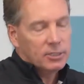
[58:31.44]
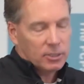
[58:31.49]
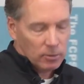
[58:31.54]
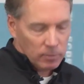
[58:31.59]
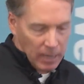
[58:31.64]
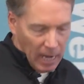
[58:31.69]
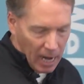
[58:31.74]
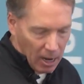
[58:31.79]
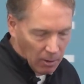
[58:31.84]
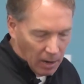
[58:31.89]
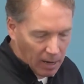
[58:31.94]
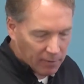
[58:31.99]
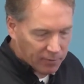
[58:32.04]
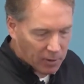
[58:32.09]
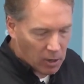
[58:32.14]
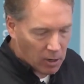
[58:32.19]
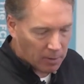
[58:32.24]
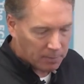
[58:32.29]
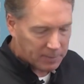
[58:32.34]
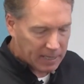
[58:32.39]
so now I've
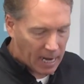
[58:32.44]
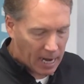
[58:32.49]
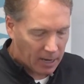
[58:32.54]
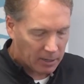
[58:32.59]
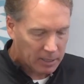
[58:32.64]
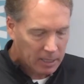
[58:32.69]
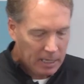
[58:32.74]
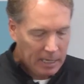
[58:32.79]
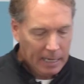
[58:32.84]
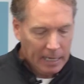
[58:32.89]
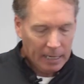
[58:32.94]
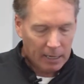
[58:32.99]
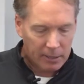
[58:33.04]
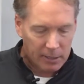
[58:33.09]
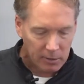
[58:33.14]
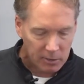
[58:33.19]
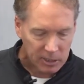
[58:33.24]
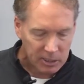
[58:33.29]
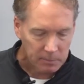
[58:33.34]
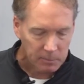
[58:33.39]
calmed down. Now
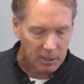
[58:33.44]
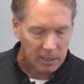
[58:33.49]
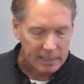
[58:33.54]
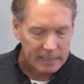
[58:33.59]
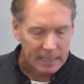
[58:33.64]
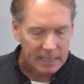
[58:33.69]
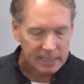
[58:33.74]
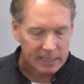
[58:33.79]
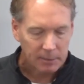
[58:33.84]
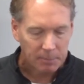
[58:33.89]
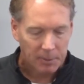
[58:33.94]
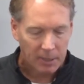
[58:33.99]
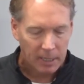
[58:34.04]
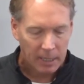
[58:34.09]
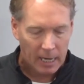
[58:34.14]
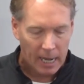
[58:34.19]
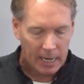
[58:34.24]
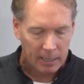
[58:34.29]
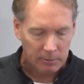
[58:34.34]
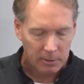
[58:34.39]
here's some good discipline
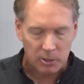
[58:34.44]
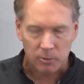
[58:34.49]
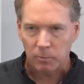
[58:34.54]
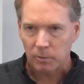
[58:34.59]
language.